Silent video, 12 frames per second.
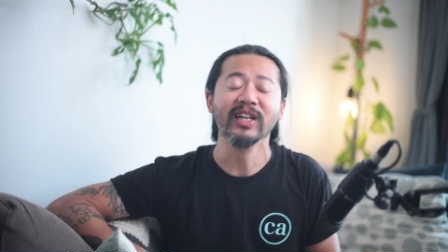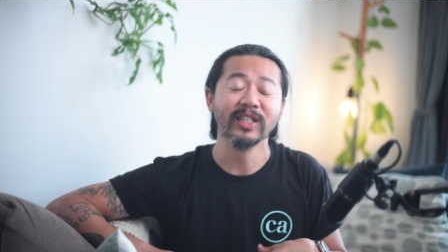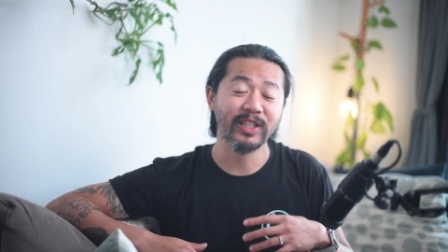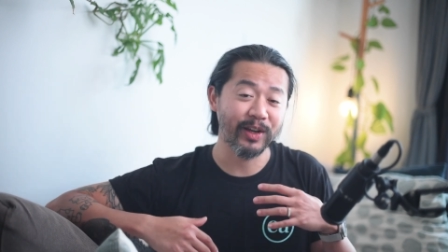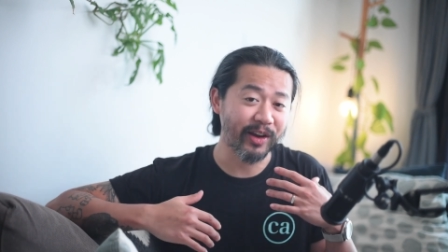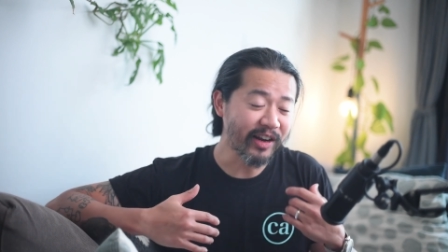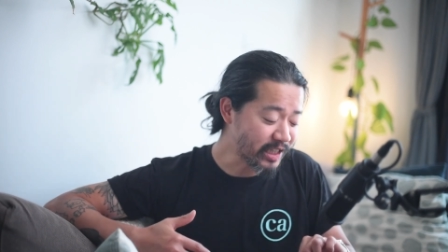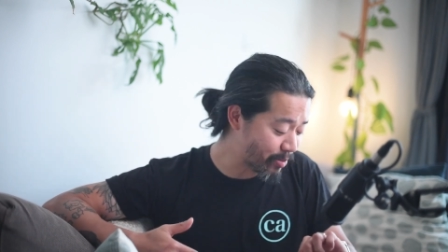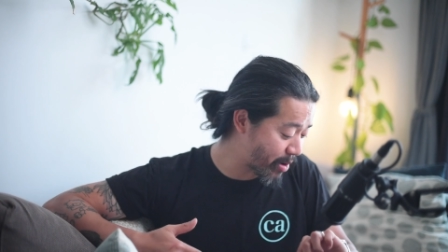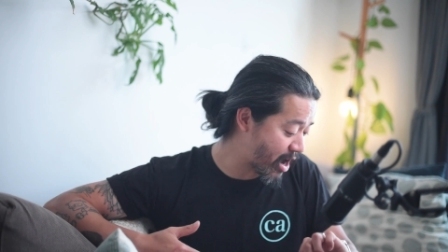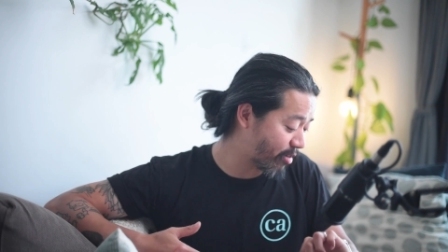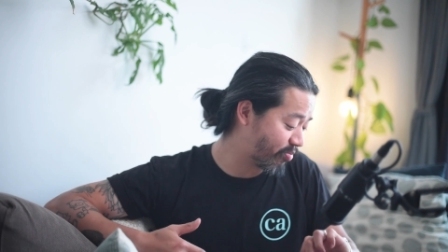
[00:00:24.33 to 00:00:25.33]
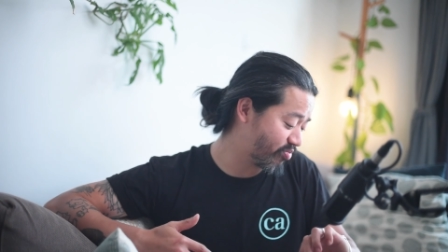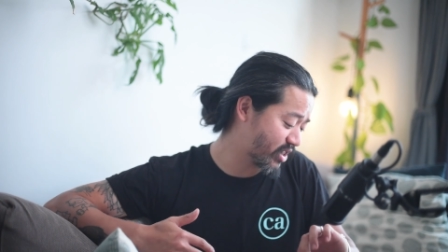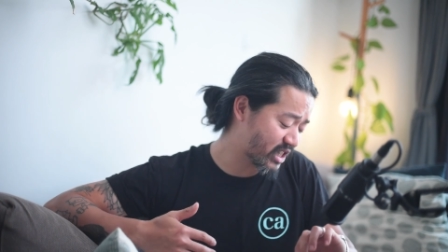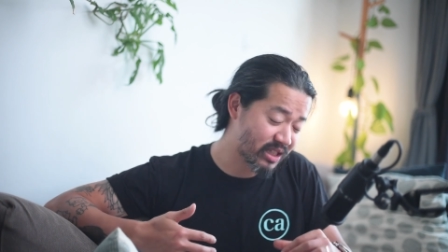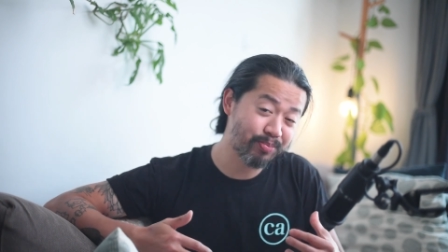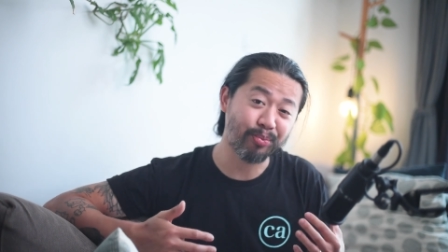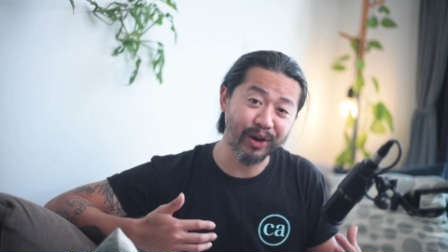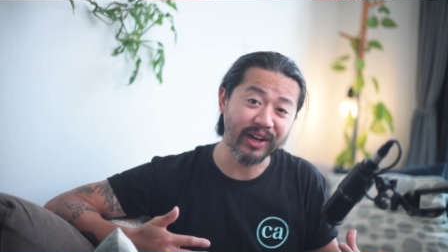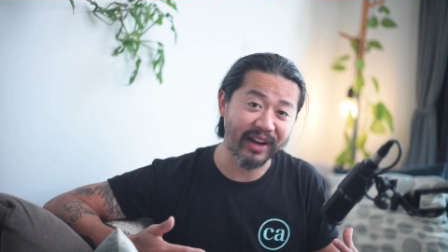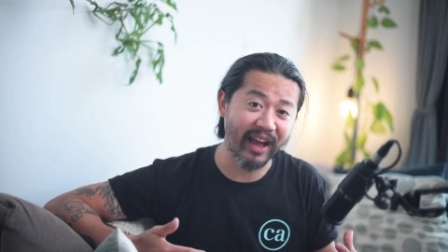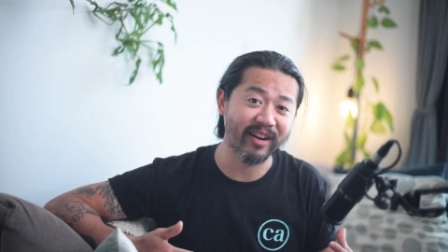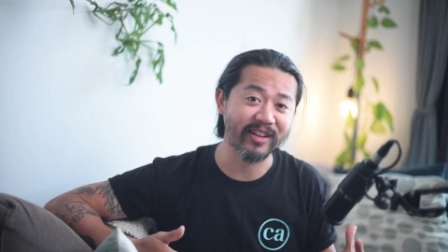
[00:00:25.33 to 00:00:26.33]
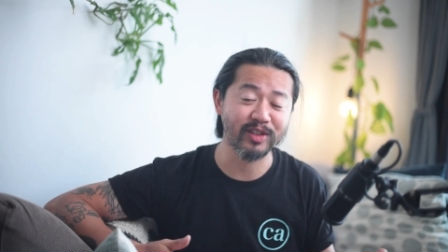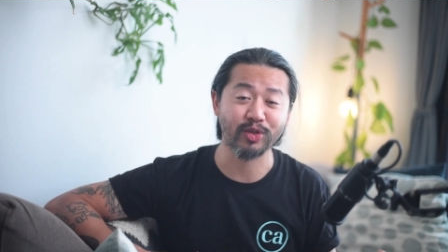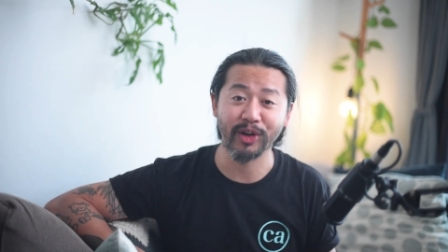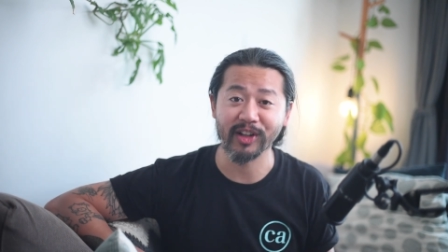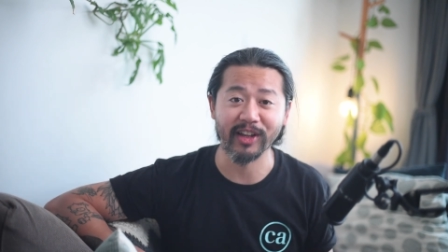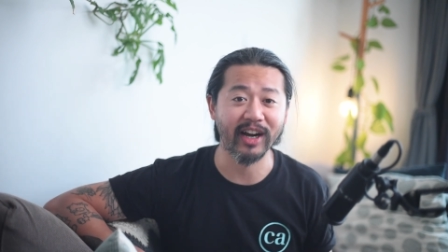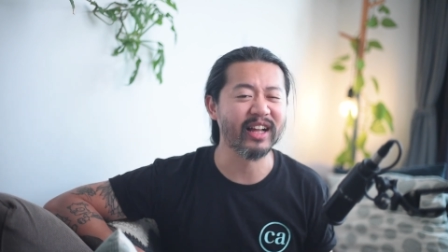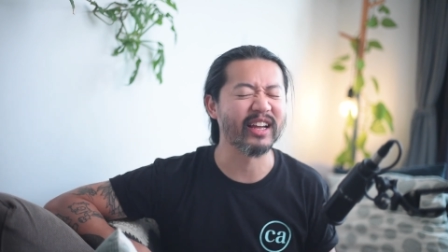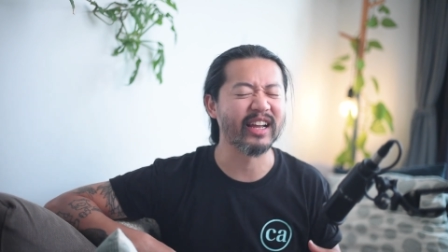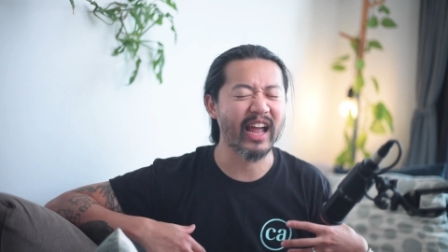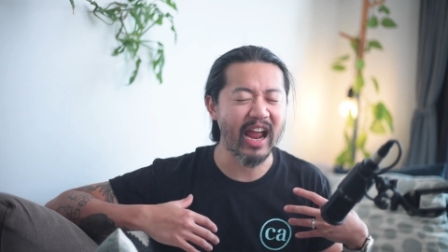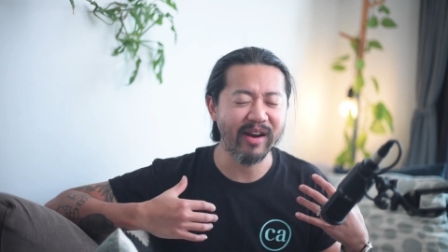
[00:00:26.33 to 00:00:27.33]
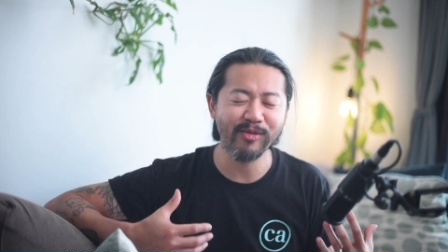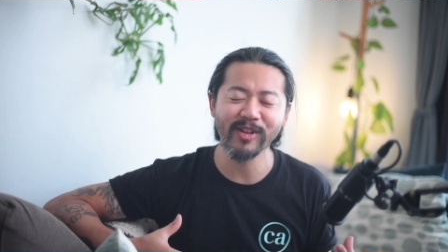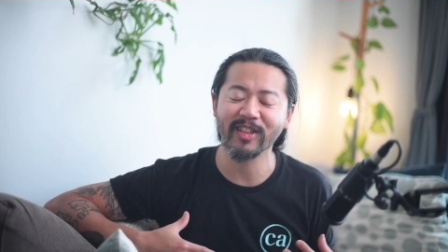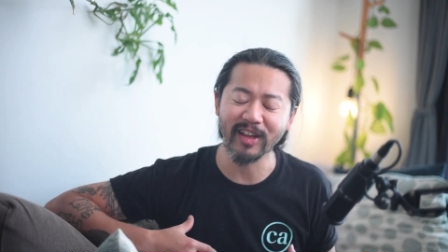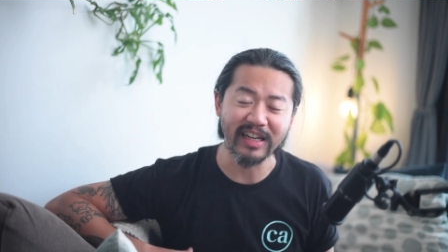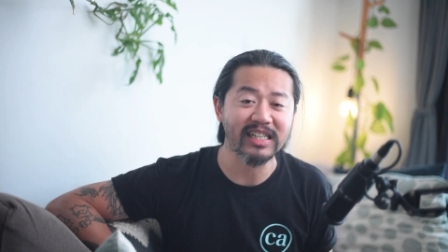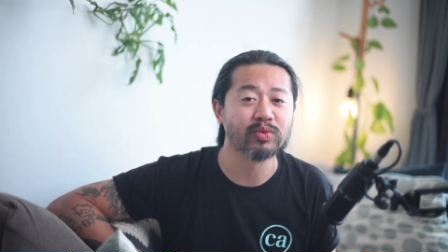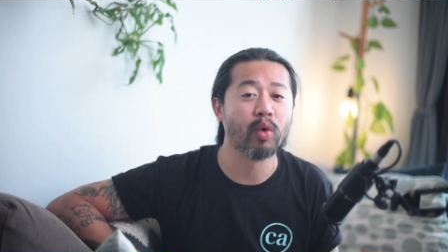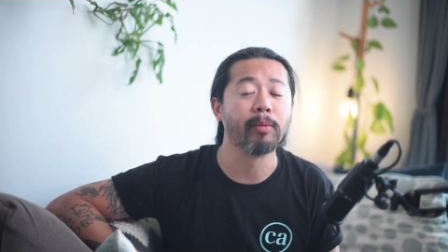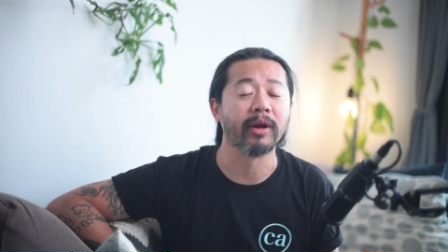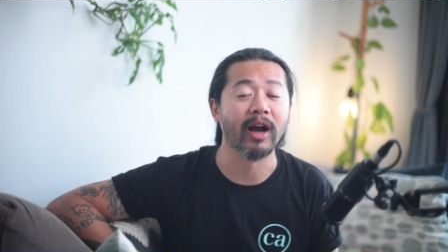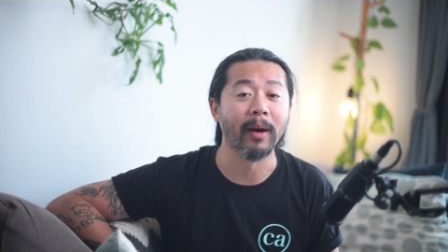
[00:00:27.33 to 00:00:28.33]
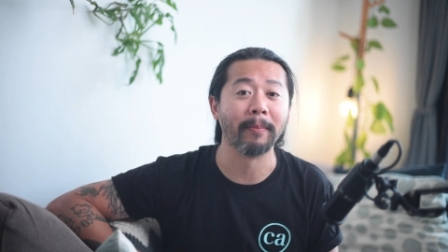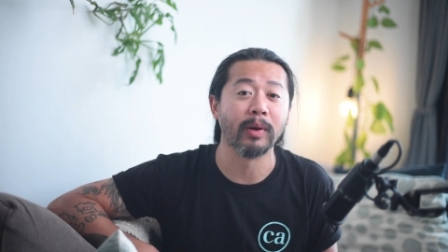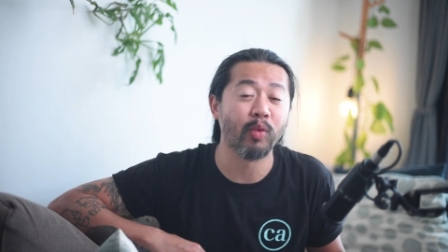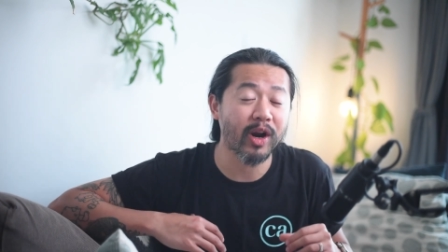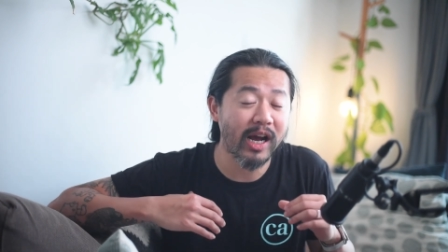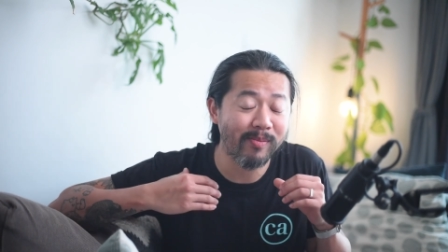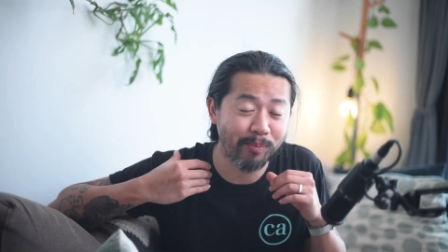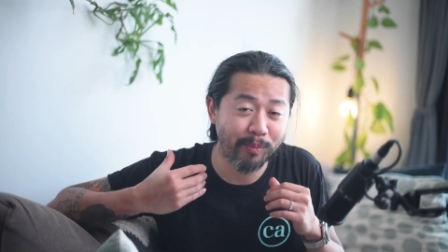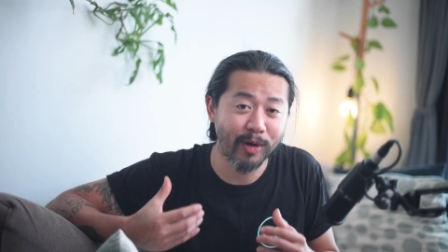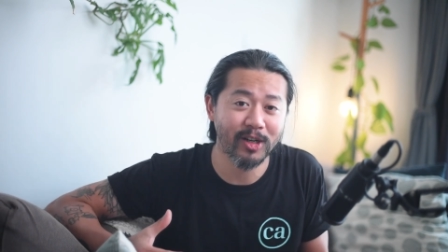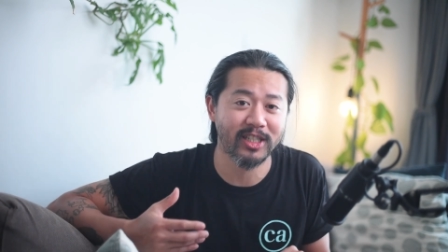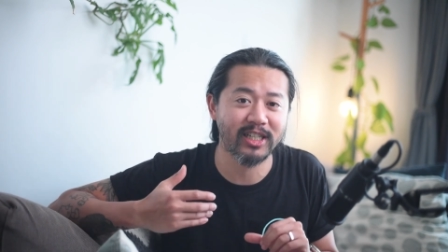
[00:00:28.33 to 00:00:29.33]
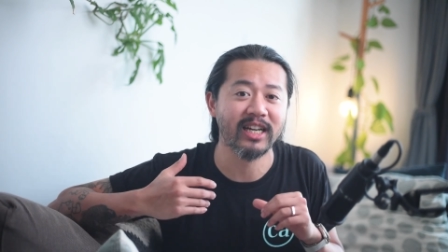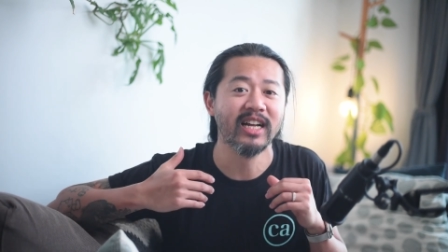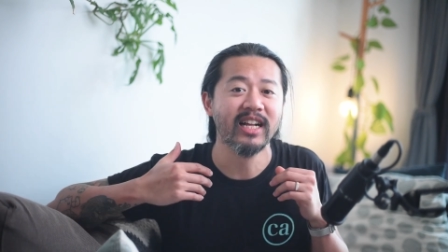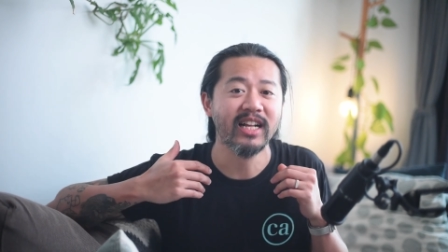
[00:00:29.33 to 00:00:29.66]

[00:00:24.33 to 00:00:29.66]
So it is about spring now in Australia, everything is warming up, but what I'm most